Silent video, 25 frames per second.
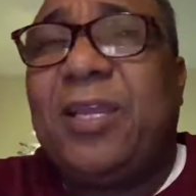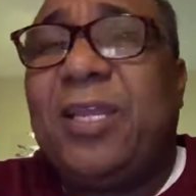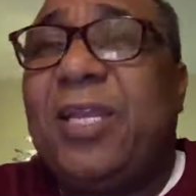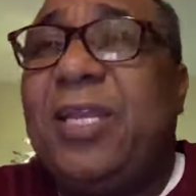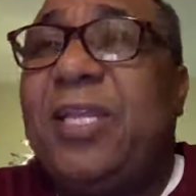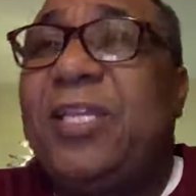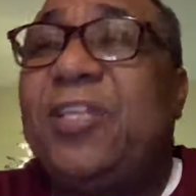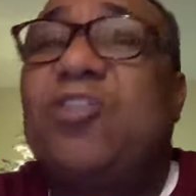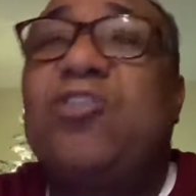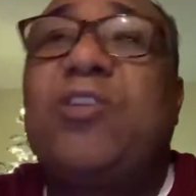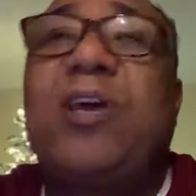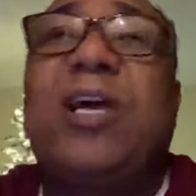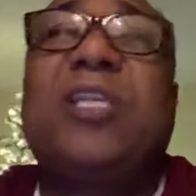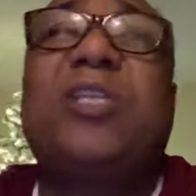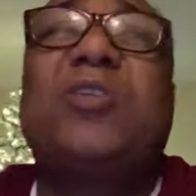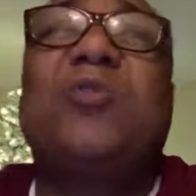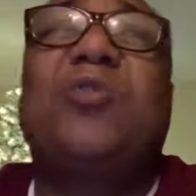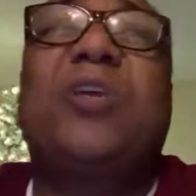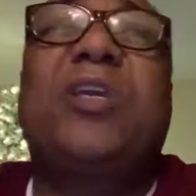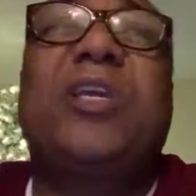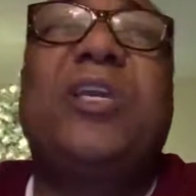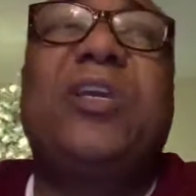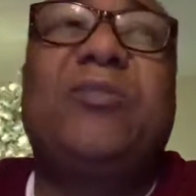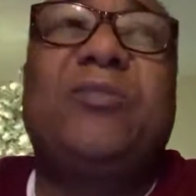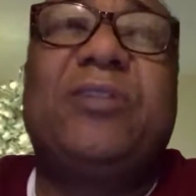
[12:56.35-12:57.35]
They tried to
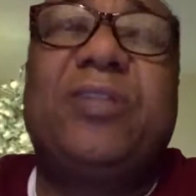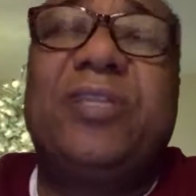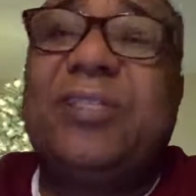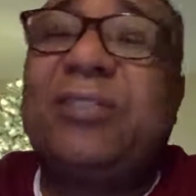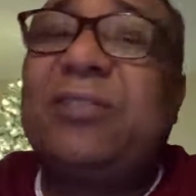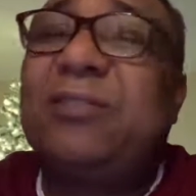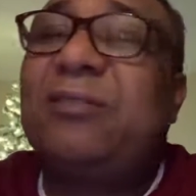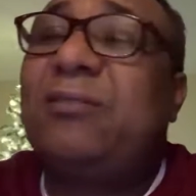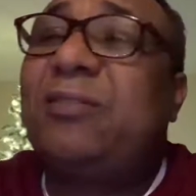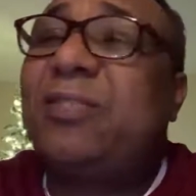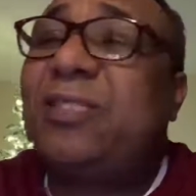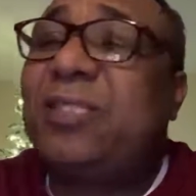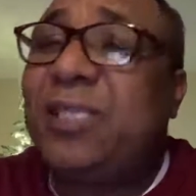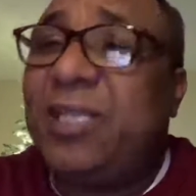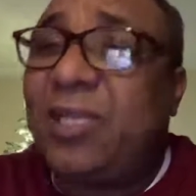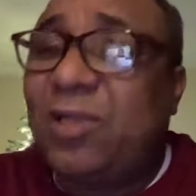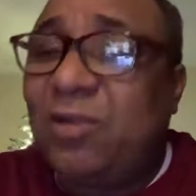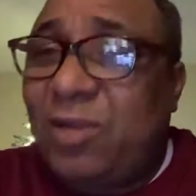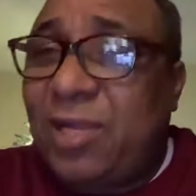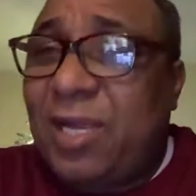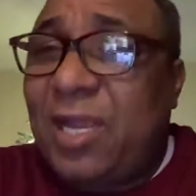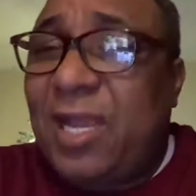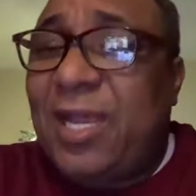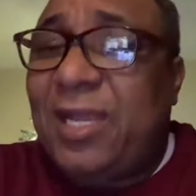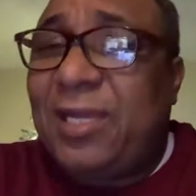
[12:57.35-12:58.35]
kill this Taylor
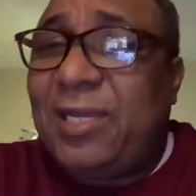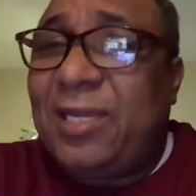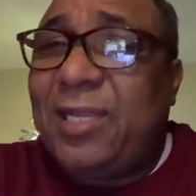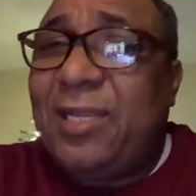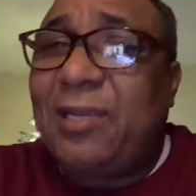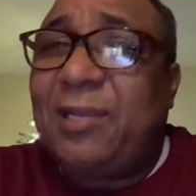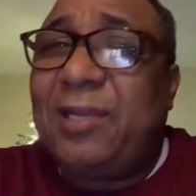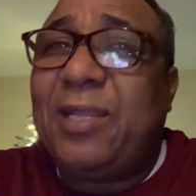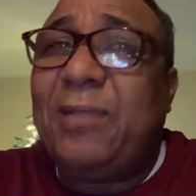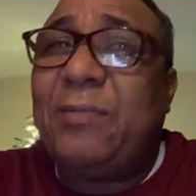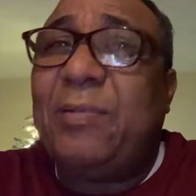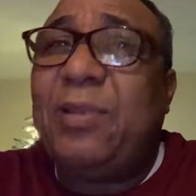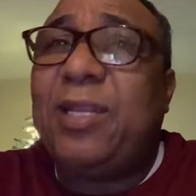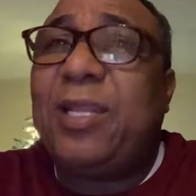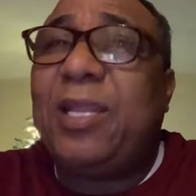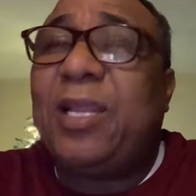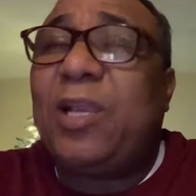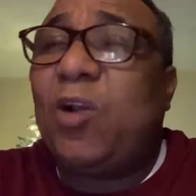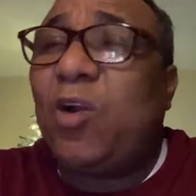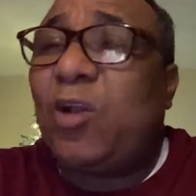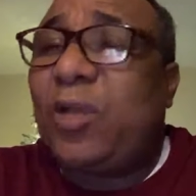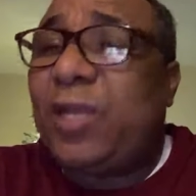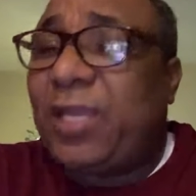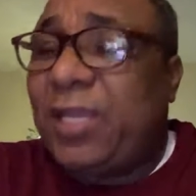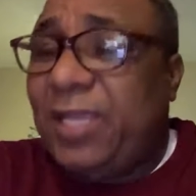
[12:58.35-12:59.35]
guy,
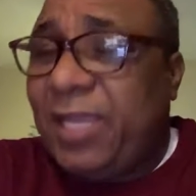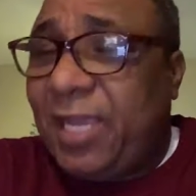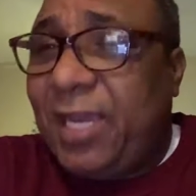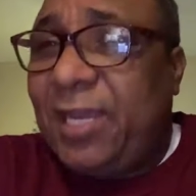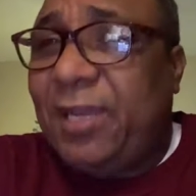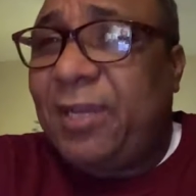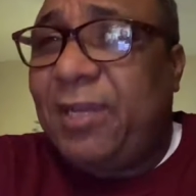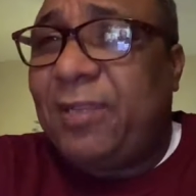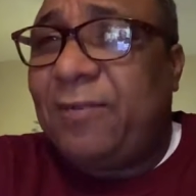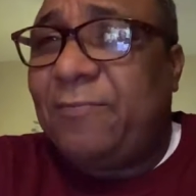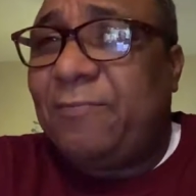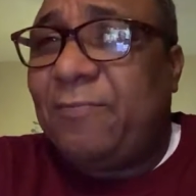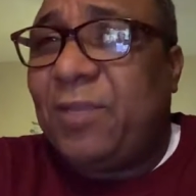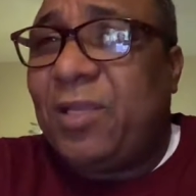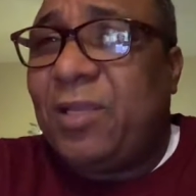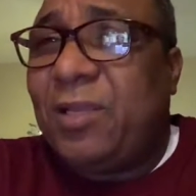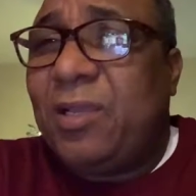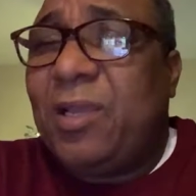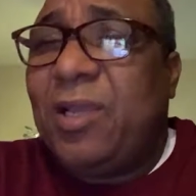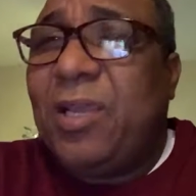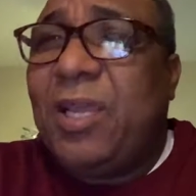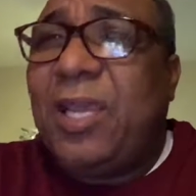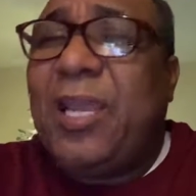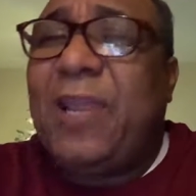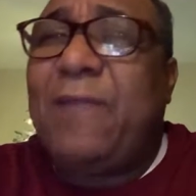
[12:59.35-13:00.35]
the candidate.
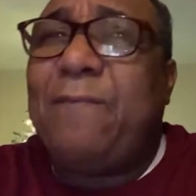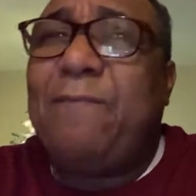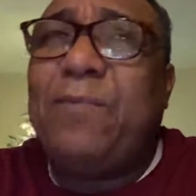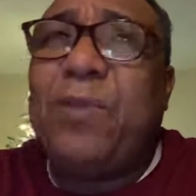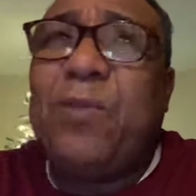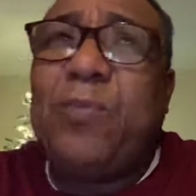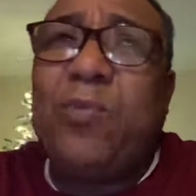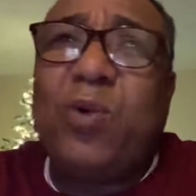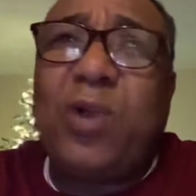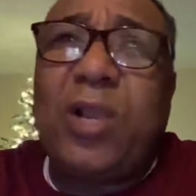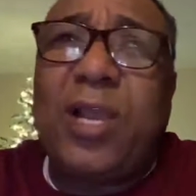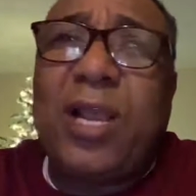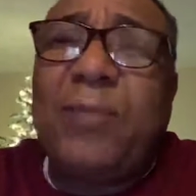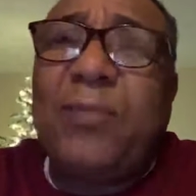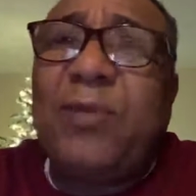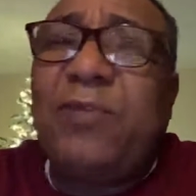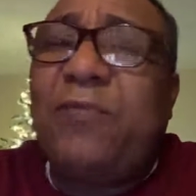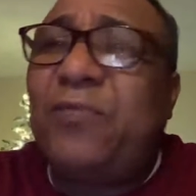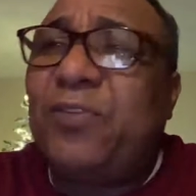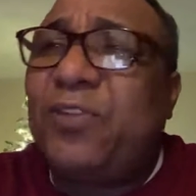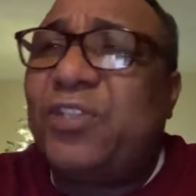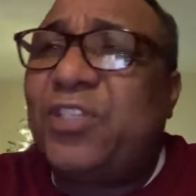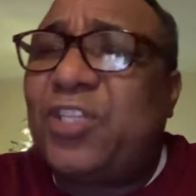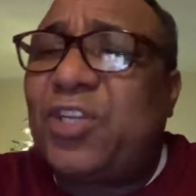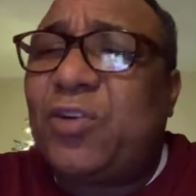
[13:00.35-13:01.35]
And people coming
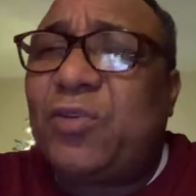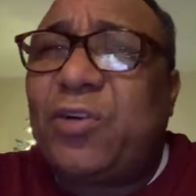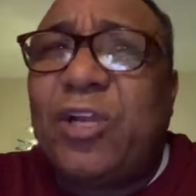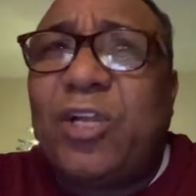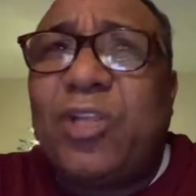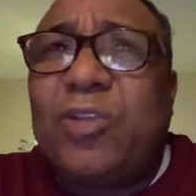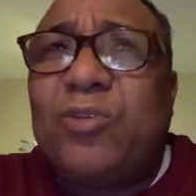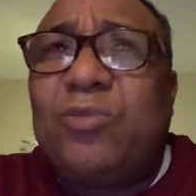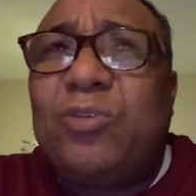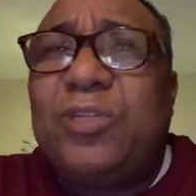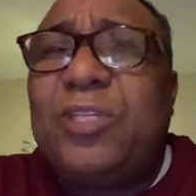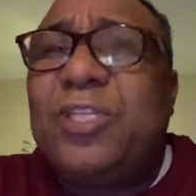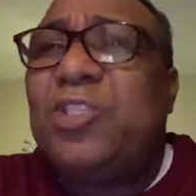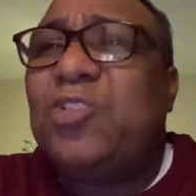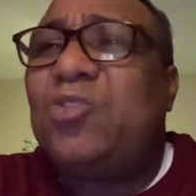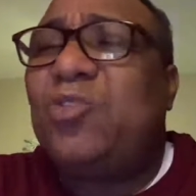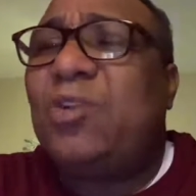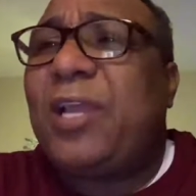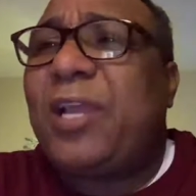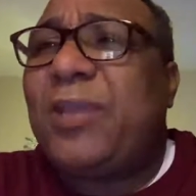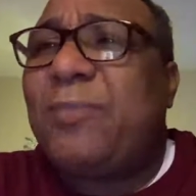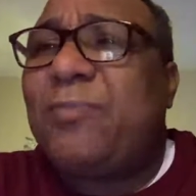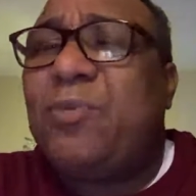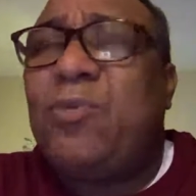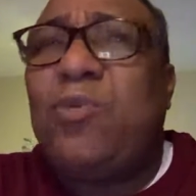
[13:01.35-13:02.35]
from Sierra Leone into
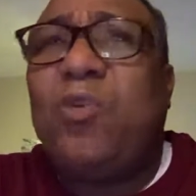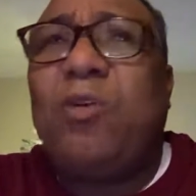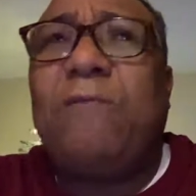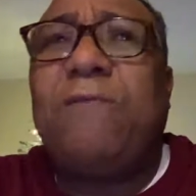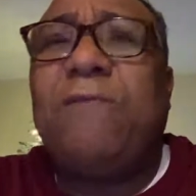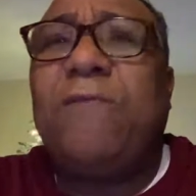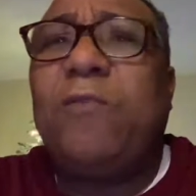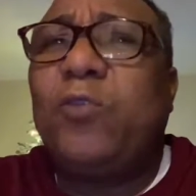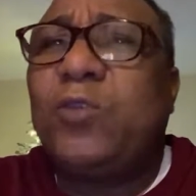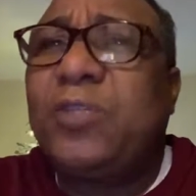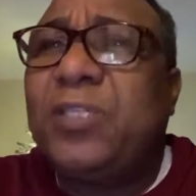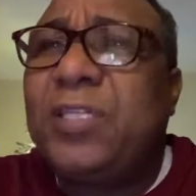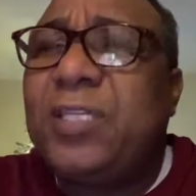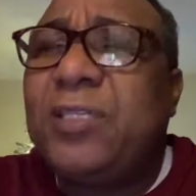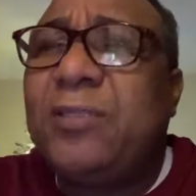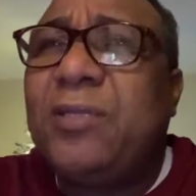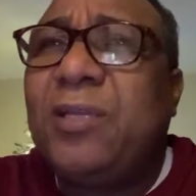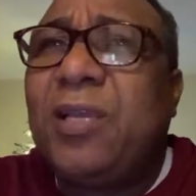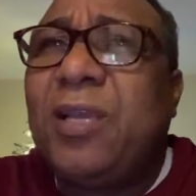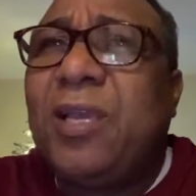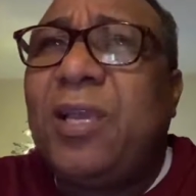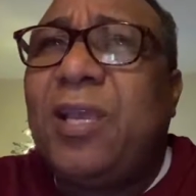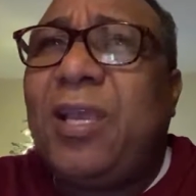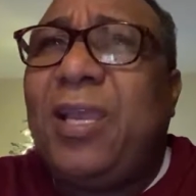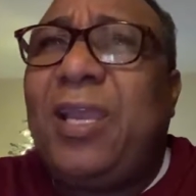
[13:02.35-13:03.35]
Liberia voting,
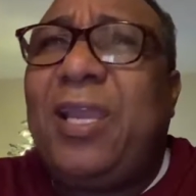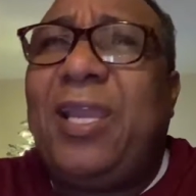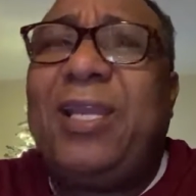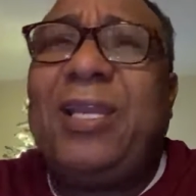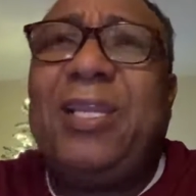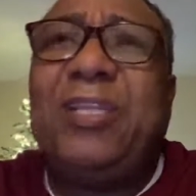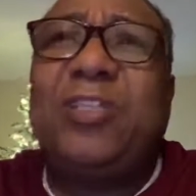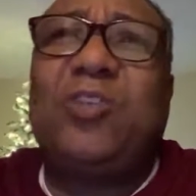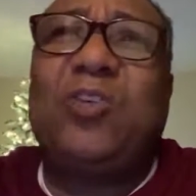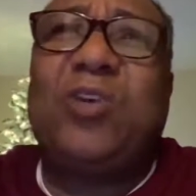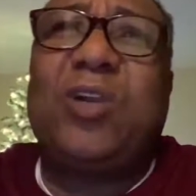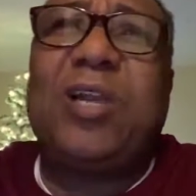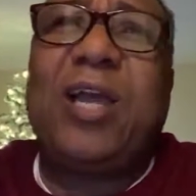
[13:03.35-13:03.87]
and there's a